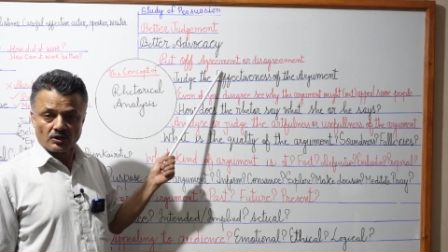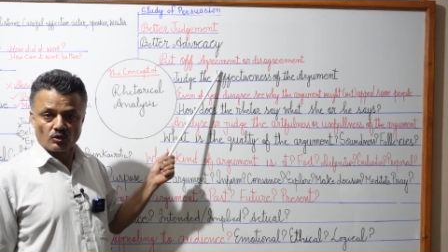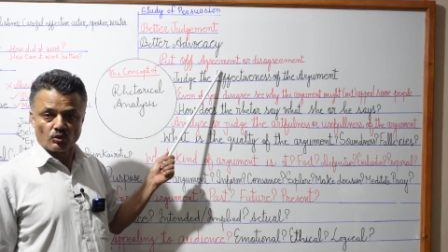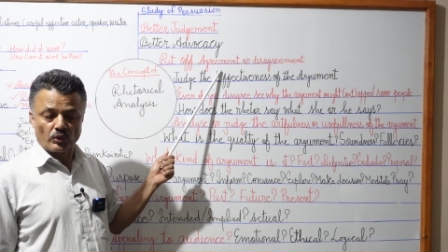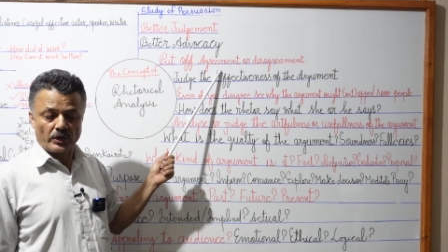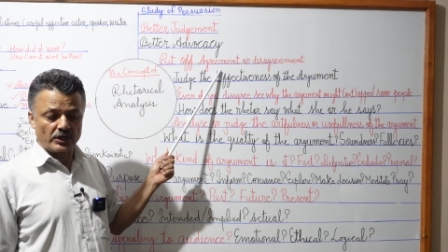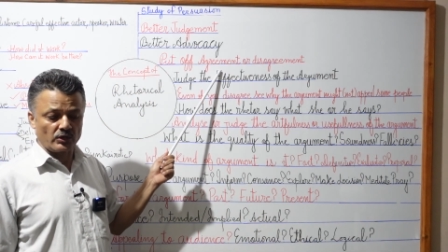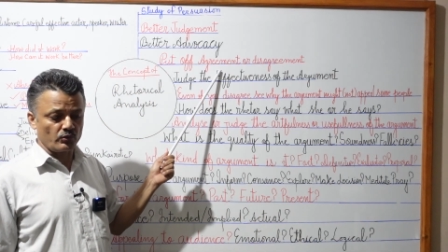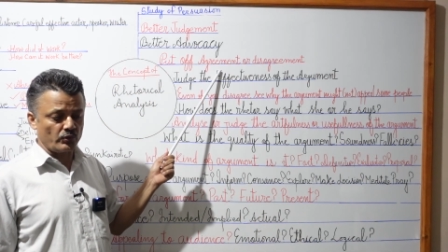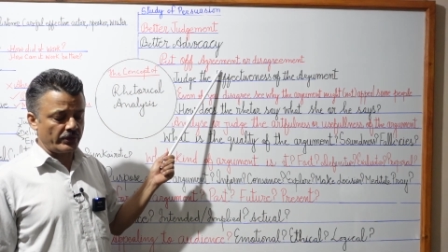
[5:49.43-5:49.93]

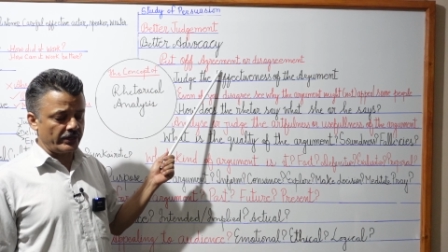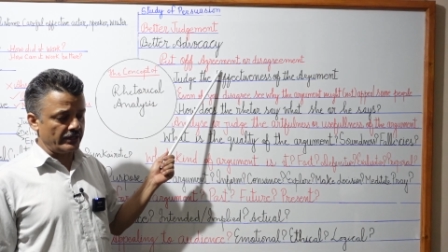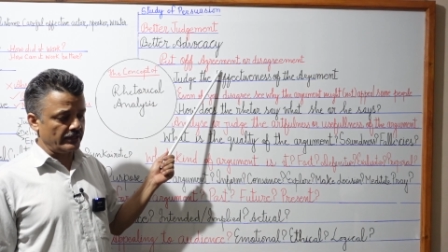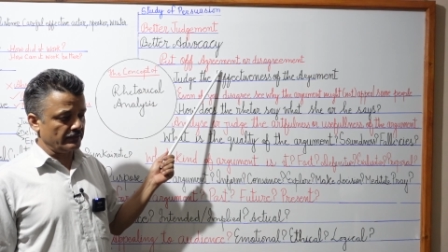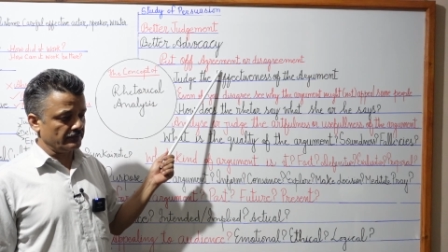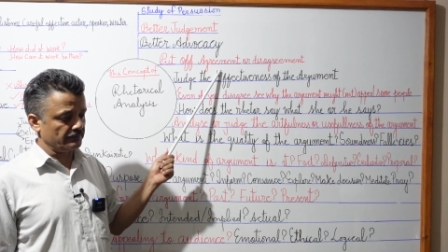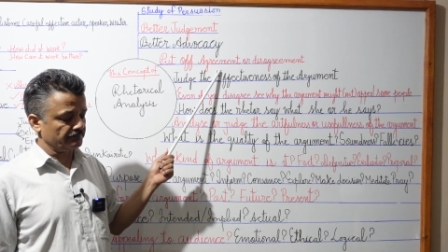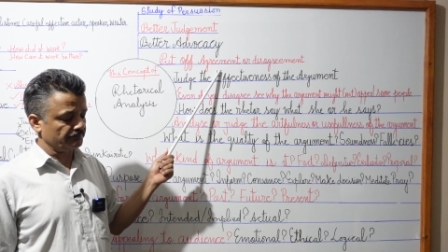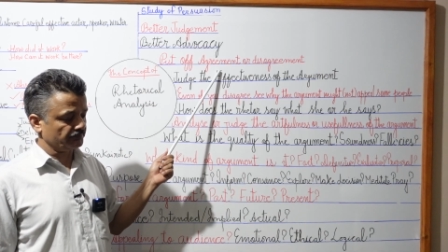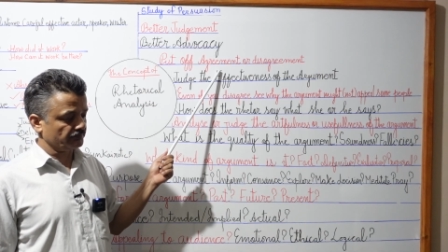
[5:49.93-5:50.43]
When
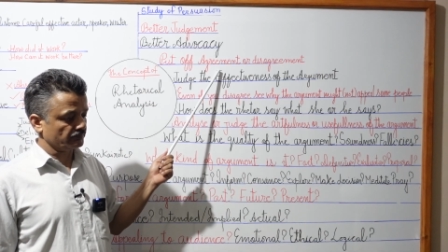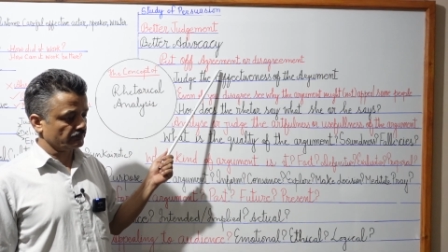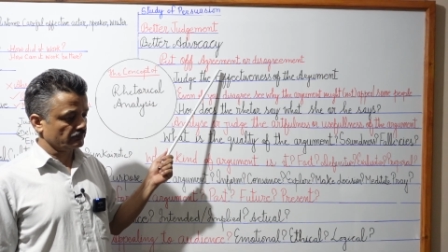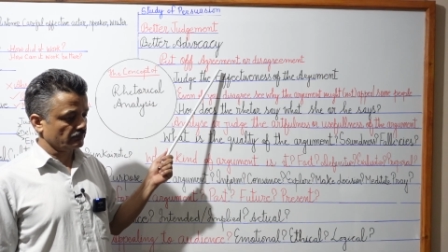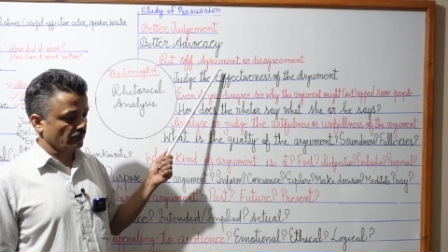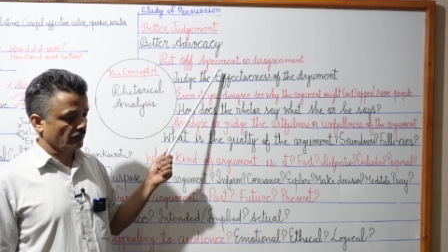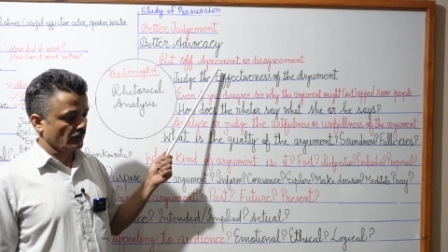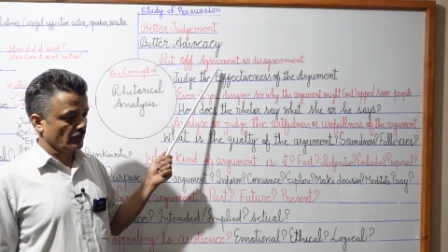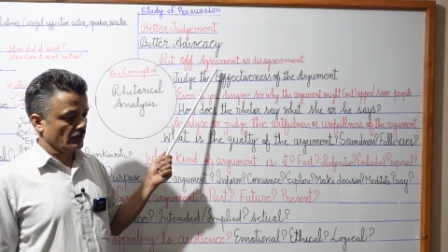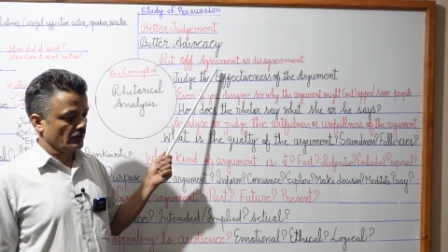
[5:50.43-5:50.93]
we
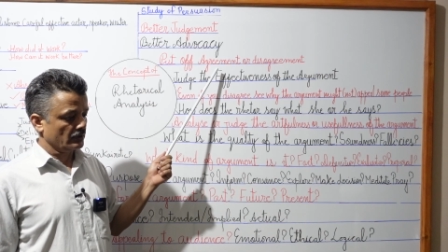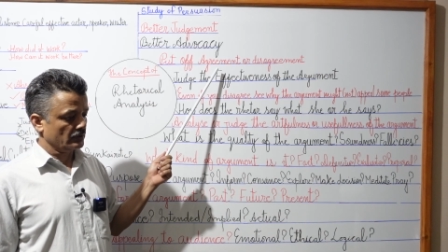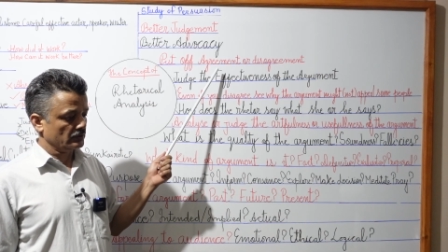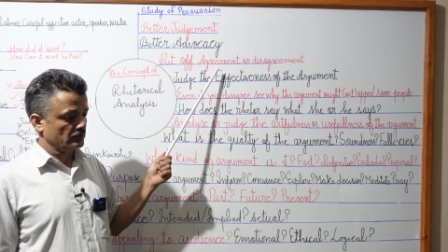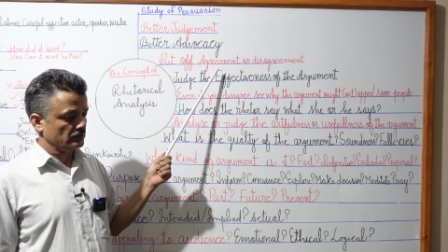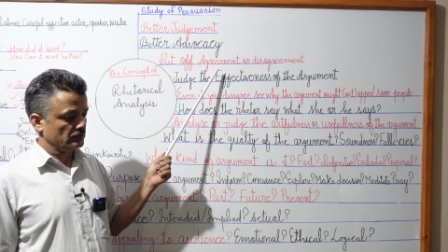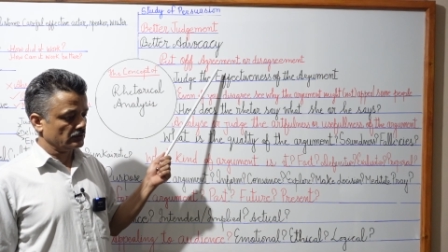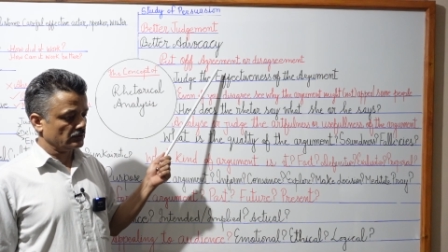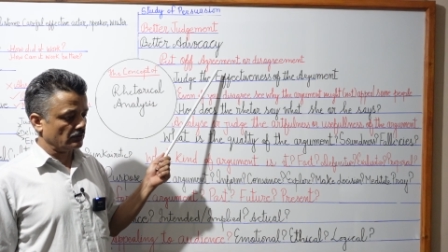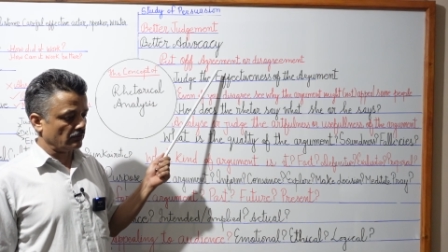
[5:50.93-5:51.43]

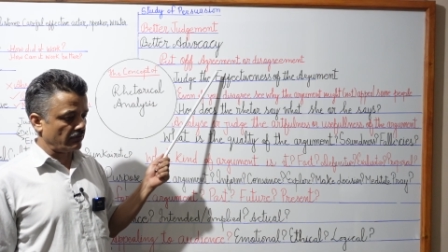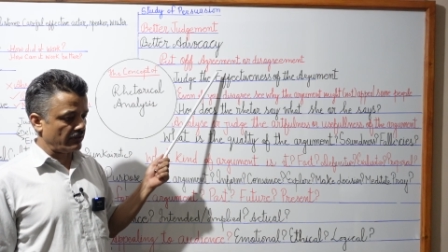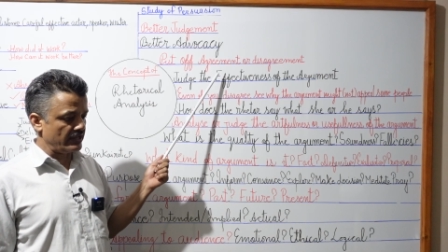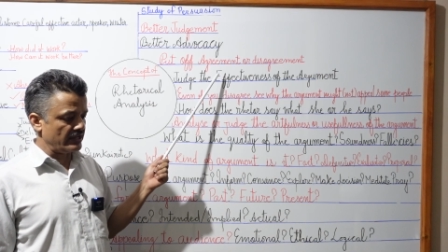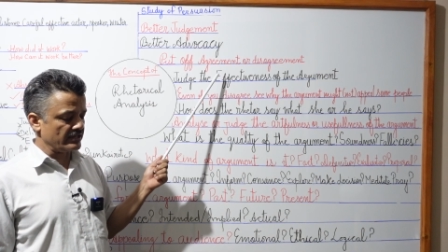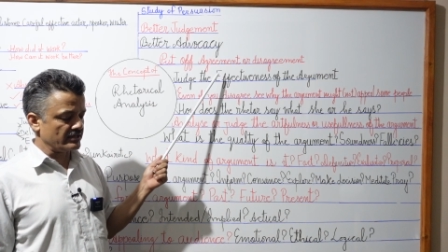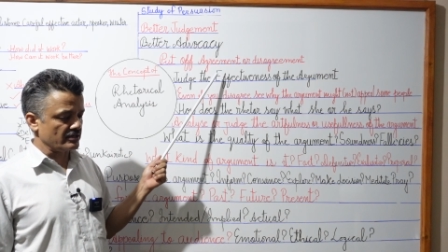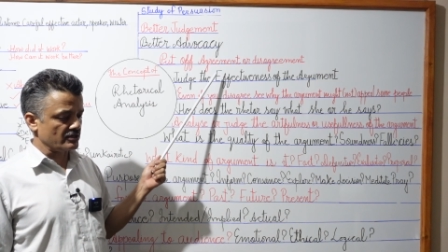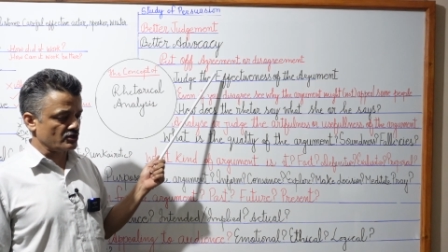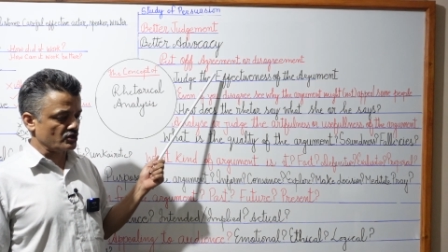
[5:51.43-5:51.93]

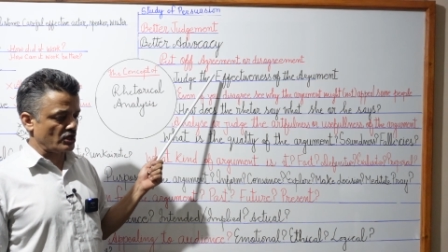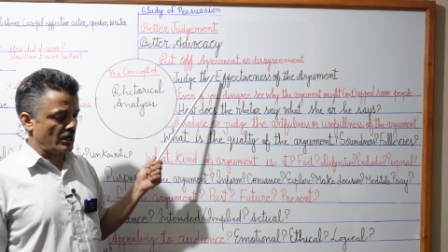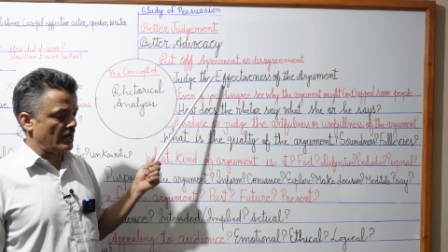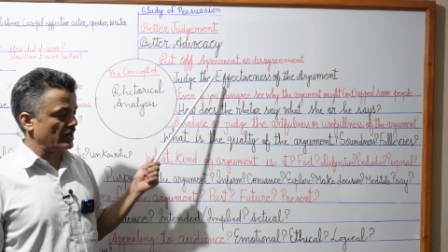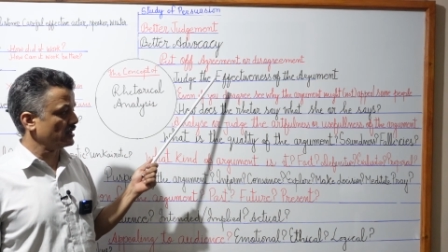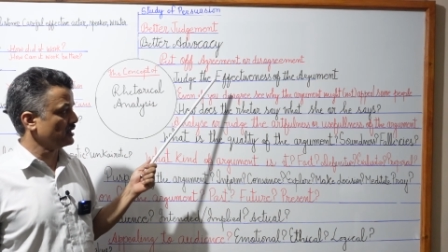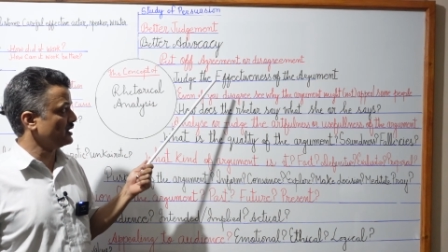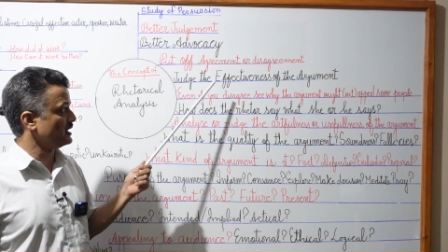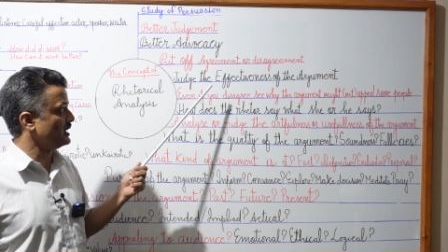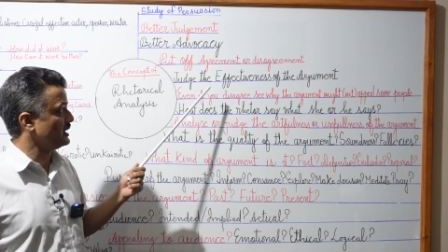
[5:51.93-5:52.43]
read
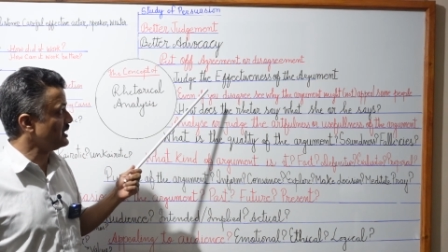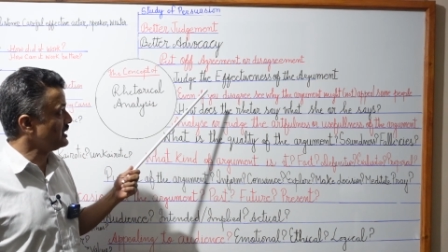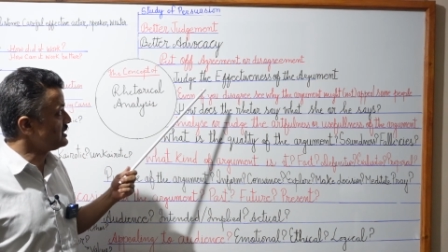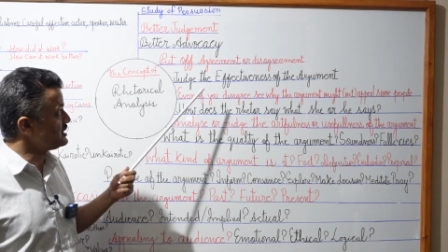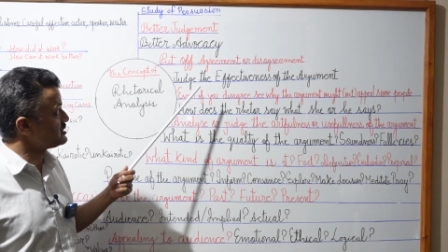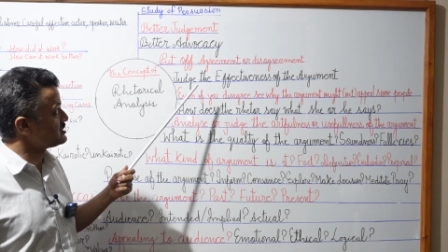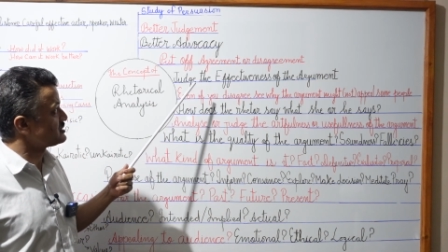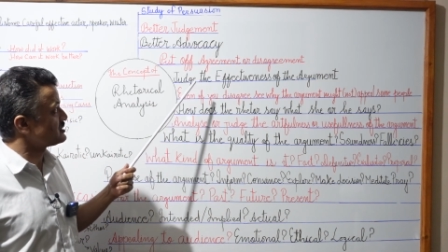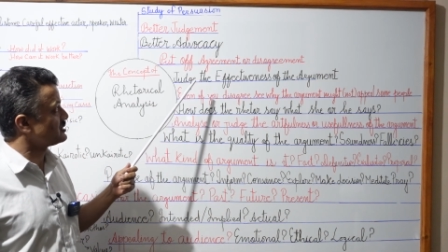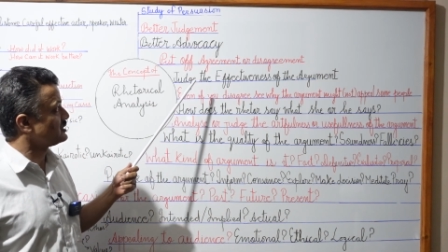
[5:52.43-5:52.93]

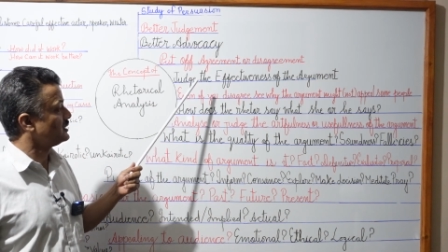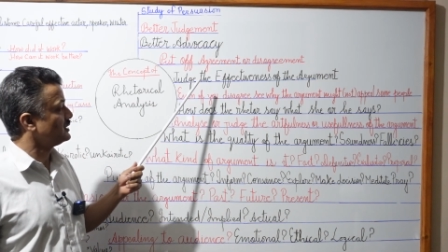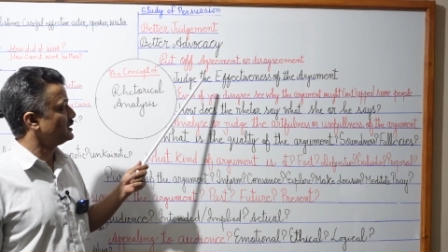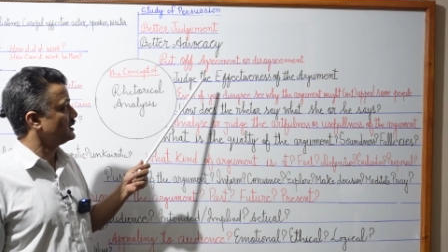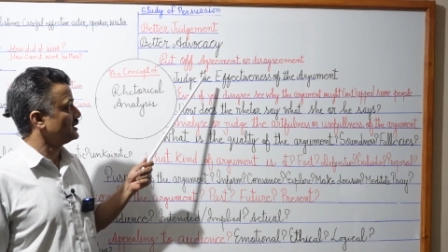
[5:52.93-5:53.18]
Shangri-La's